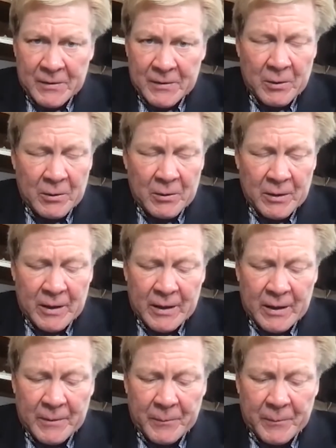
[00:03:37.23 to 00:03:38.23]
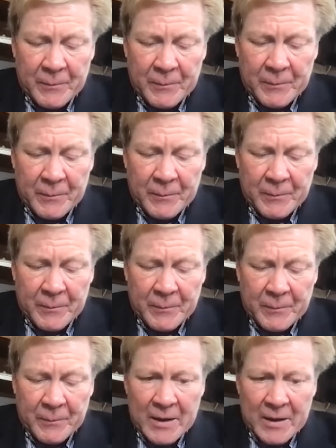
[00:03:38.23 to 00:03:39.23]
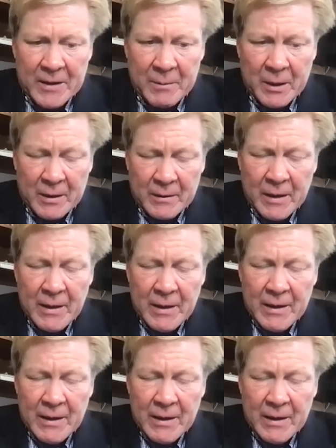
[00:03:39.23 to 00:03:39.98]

Certainly, even during the pandemic,